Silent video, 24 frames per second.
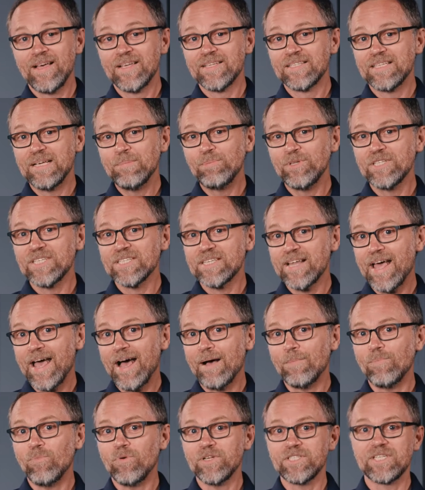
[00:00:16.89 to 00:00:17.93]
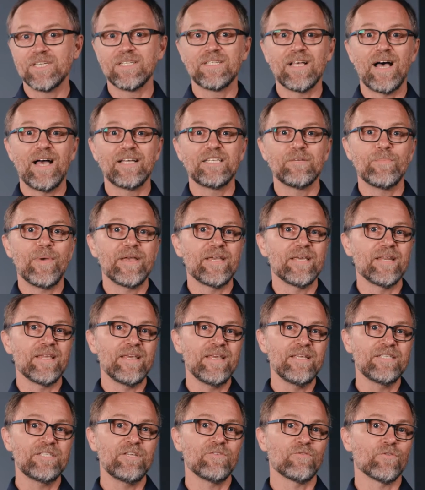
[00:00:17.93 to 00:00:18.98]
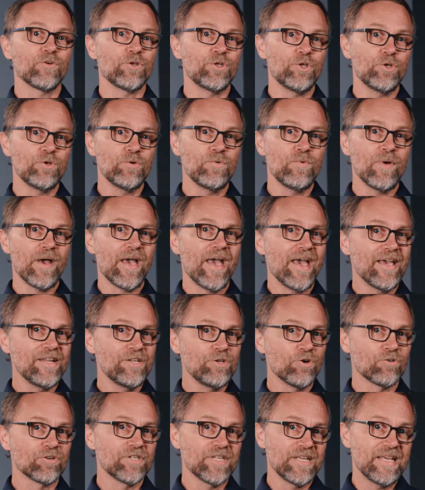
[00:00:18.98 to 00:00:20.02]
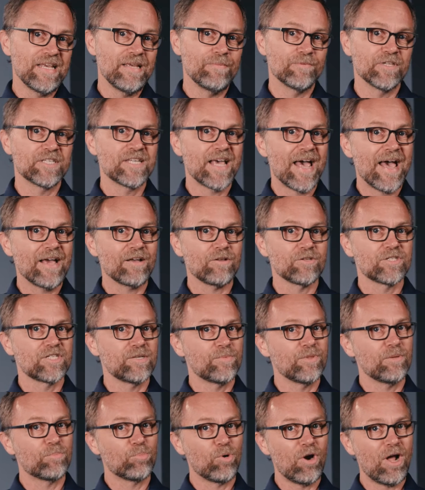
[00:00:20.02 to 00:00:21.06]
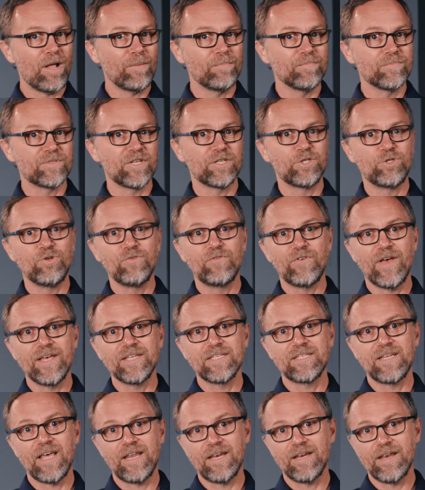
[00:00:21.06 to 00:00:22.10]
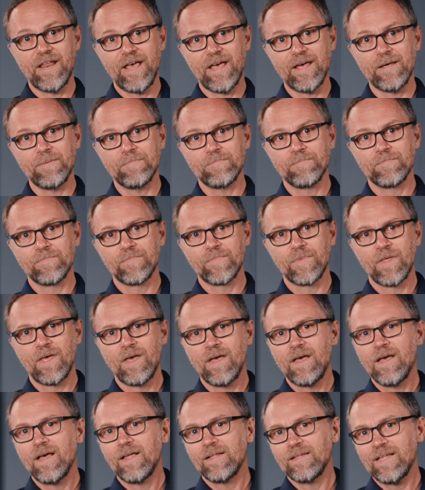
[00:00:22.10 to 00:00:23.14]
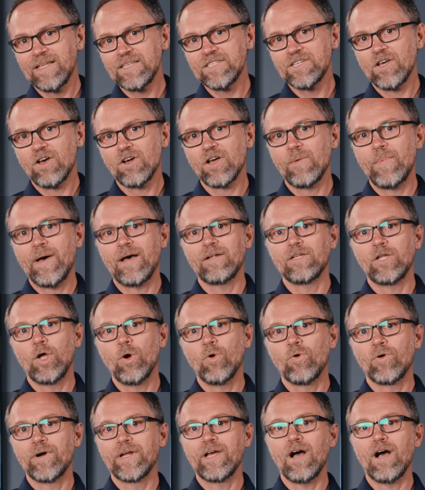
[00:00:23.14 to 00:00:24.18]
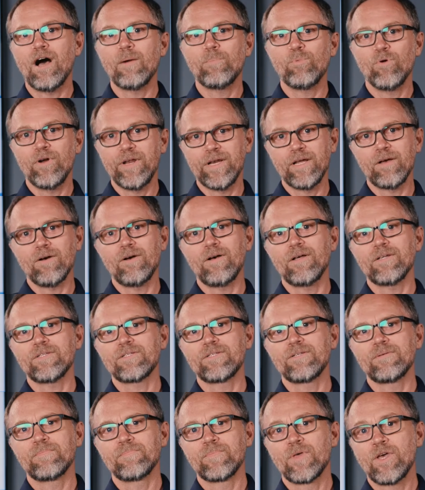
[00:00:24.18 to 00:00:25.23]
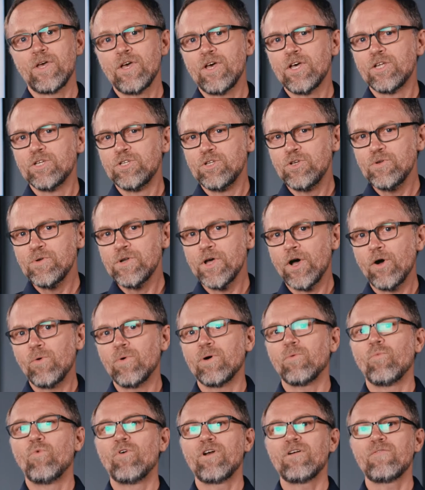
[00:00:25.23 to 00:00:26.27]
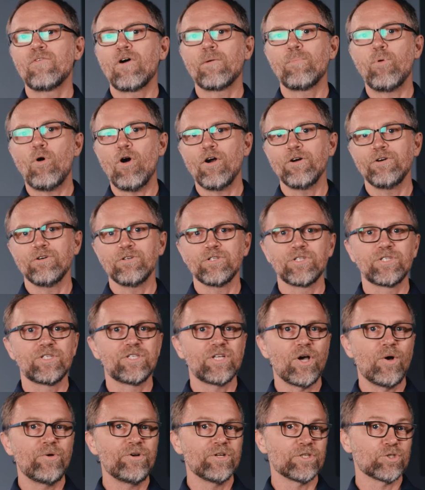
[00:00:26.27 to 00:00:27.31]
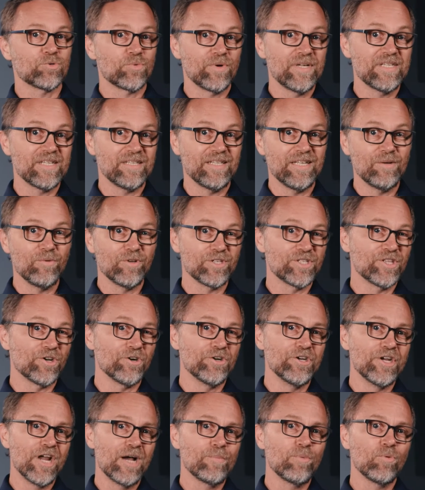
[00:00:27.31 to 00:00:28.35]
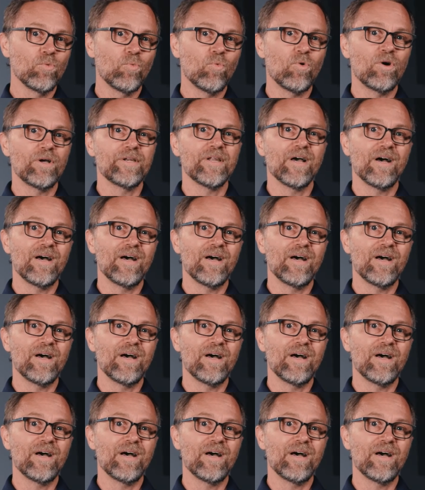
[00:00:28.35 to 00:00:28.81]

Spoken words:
SimplySnap was designed to make it easy for you and your team to tackle some of the problems that you face day to day. Let's talk about lowering operating costs. Do you know what one of our partners told us recently was their #1